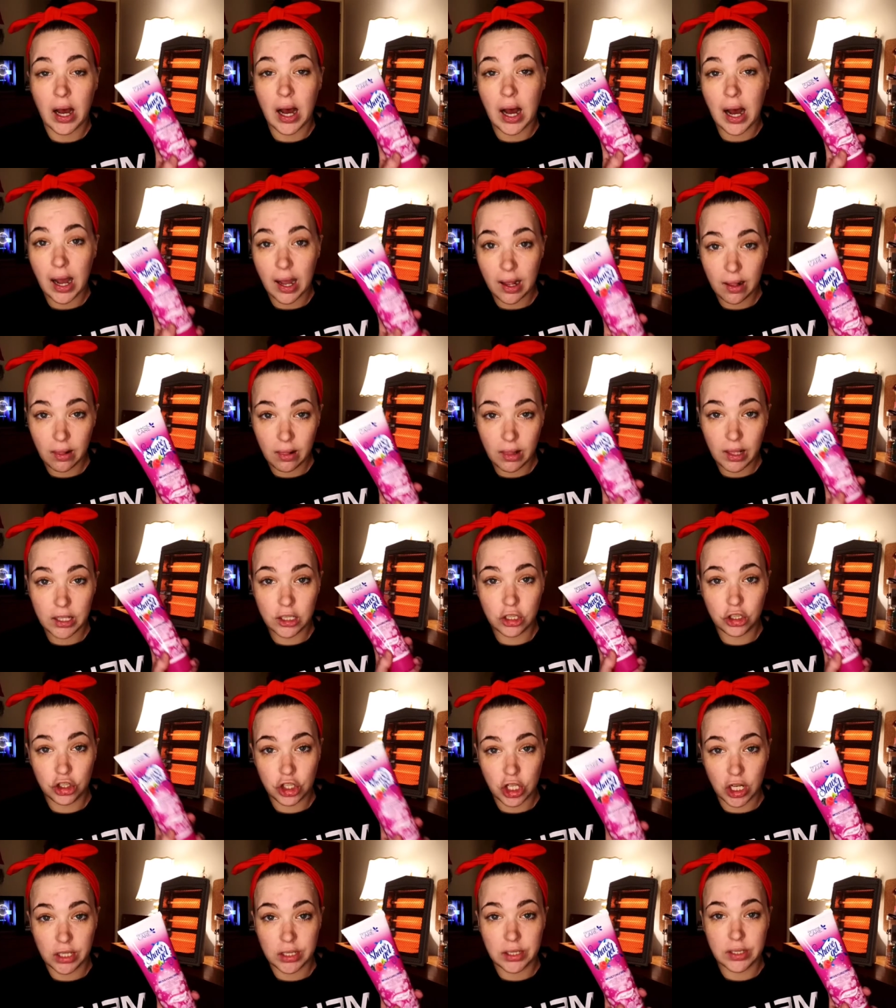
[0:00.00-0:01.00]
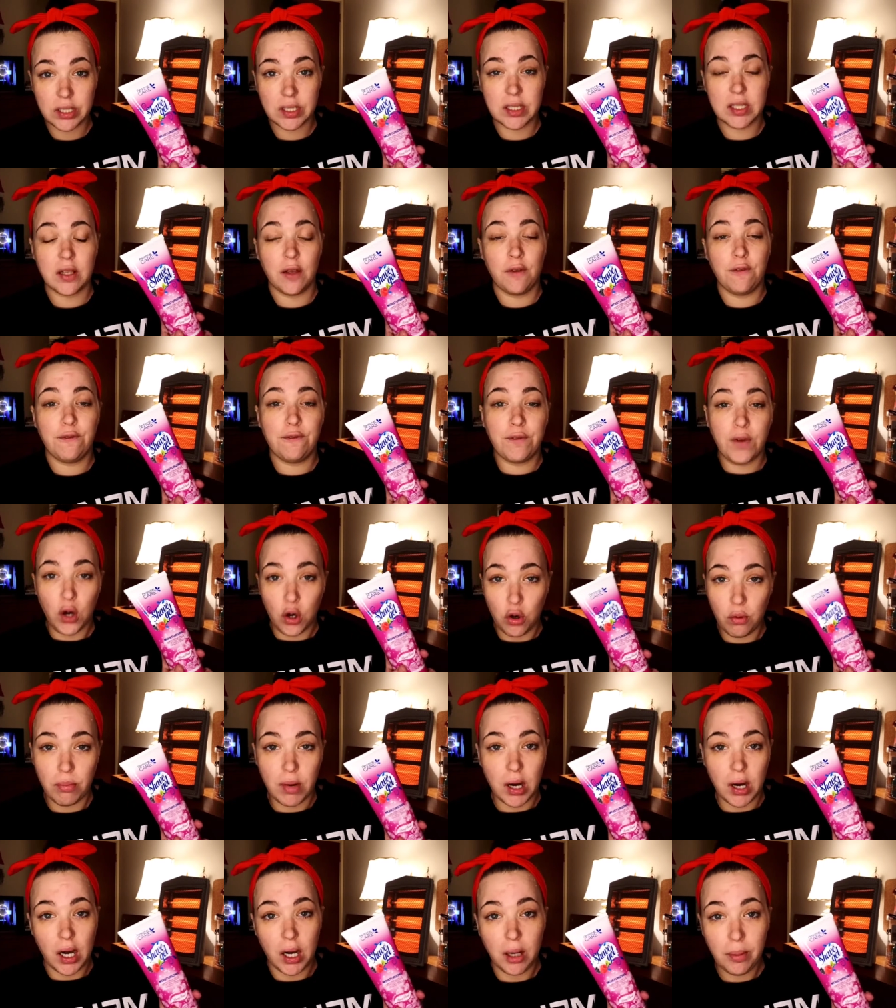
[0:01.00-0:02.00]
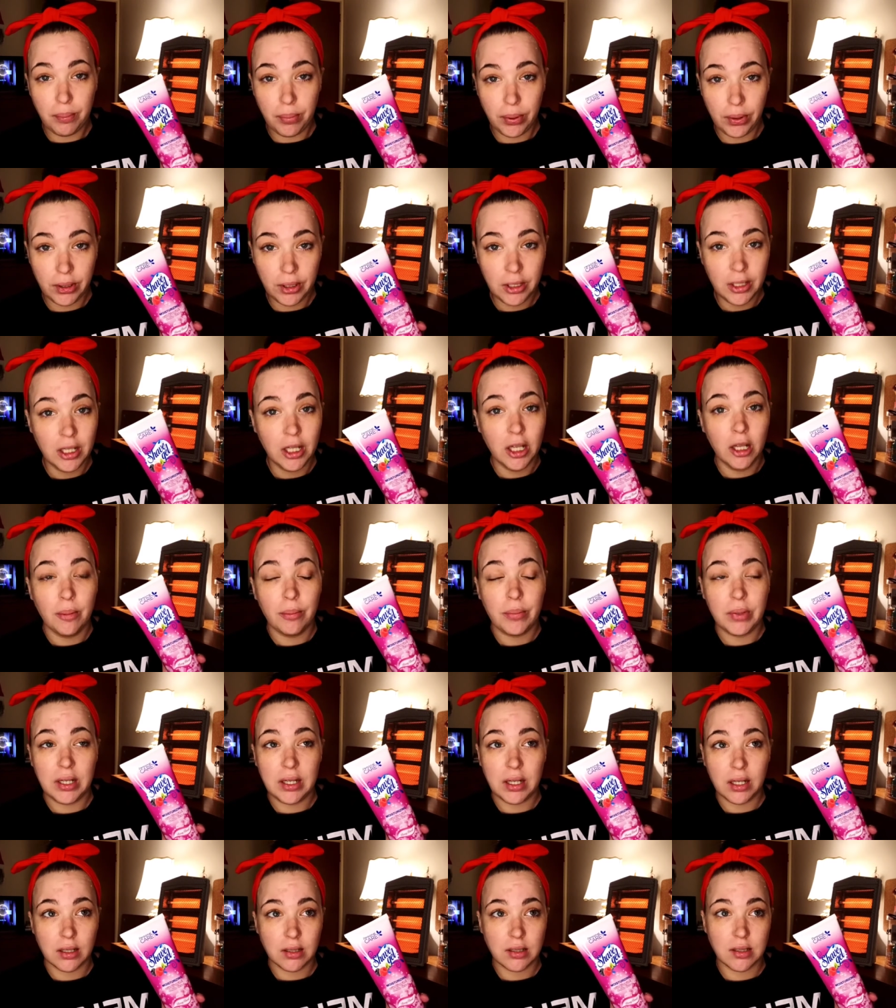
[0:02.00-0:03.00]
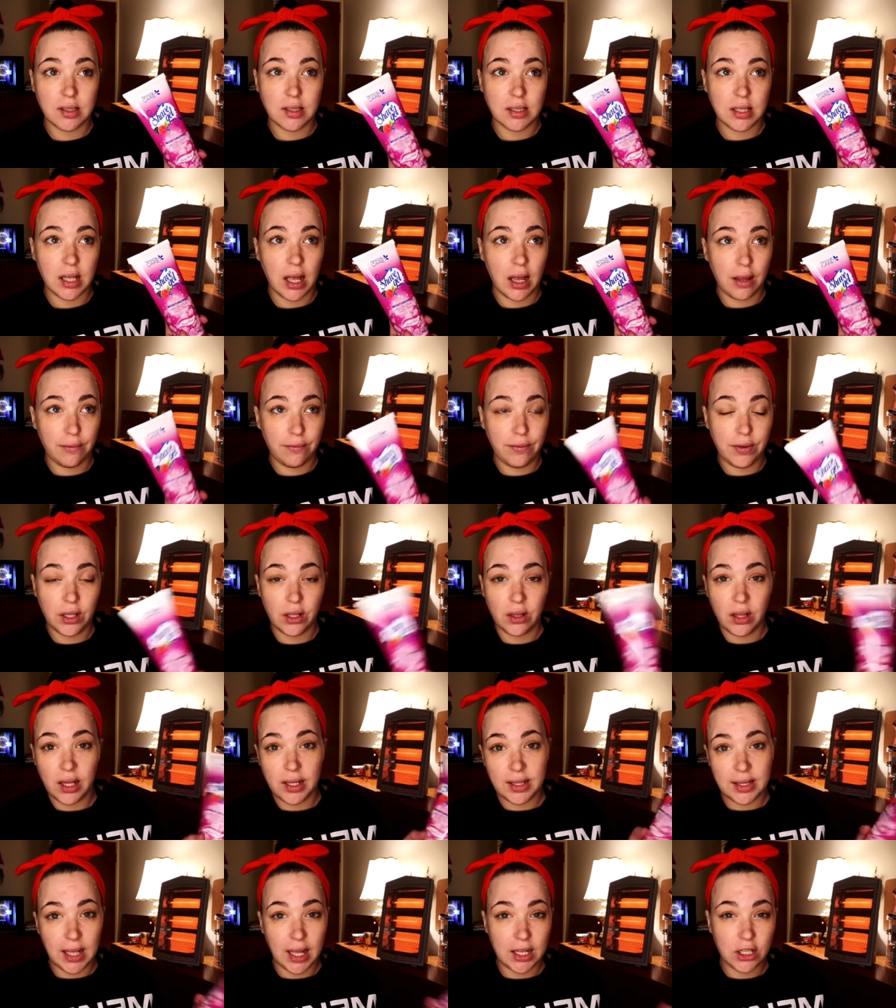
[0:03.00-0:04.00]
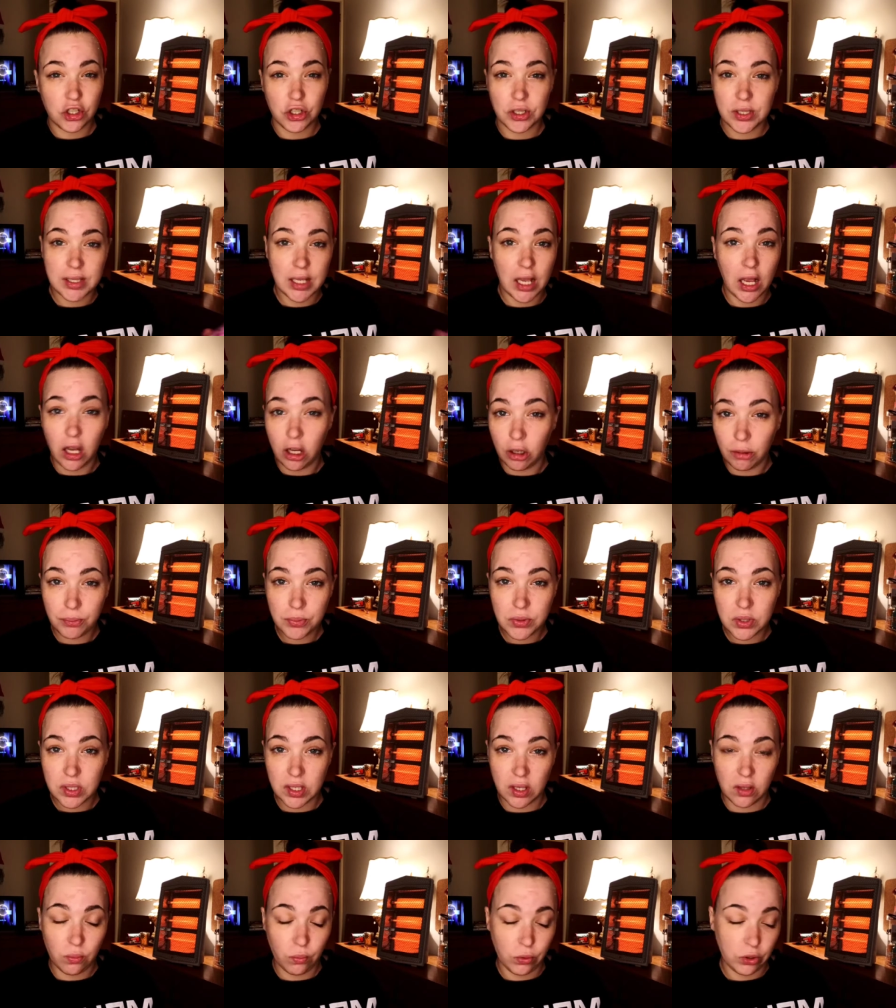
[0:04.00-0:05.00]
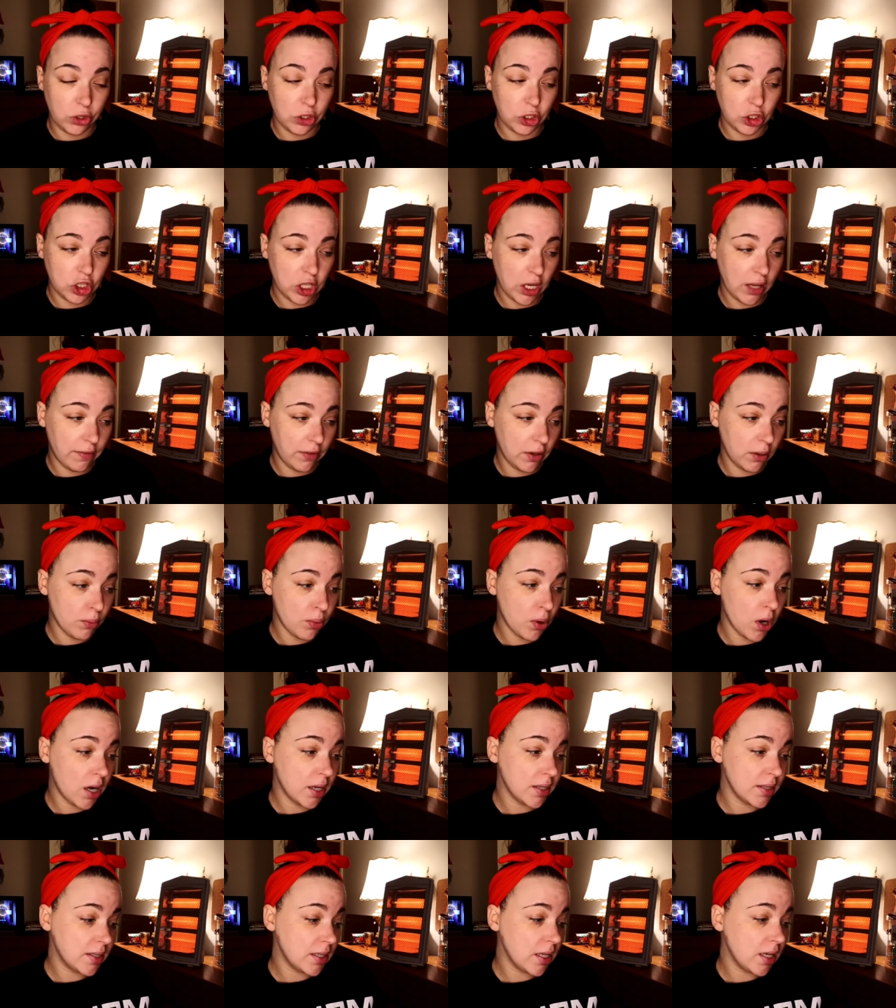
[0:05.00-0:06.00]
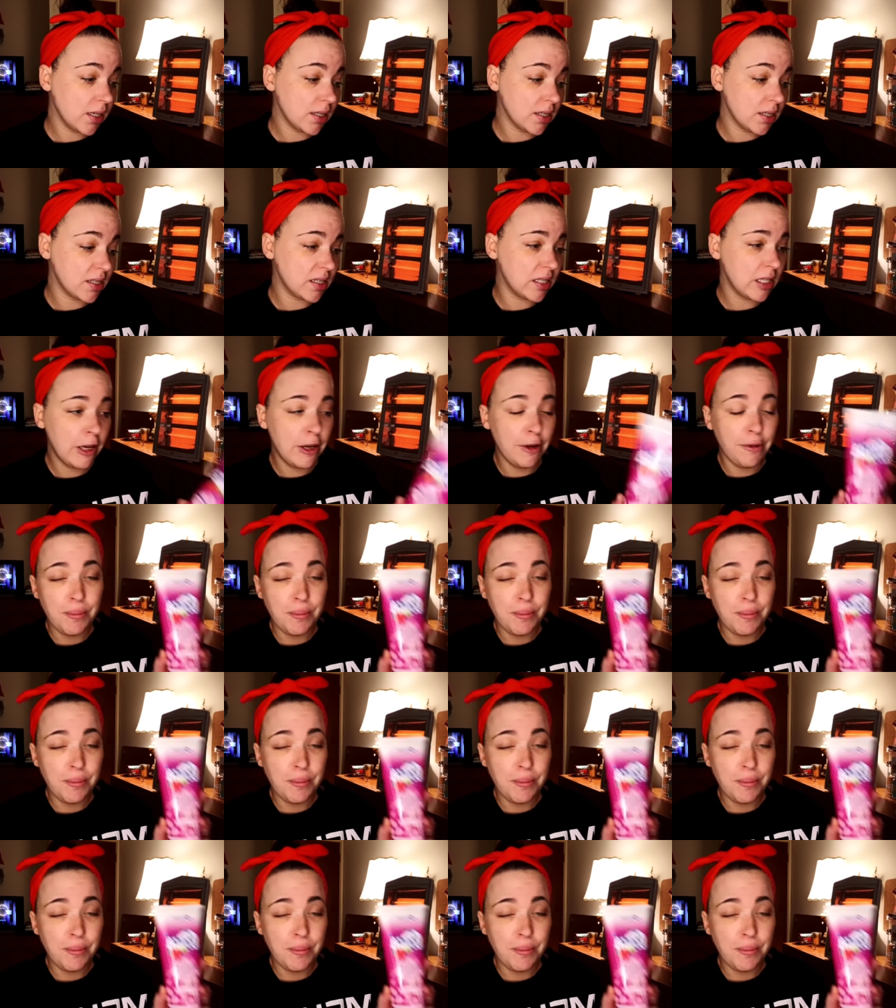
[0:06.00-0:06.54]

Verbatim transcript: I like gels that foam up because I feel like that just helps with the shaving process.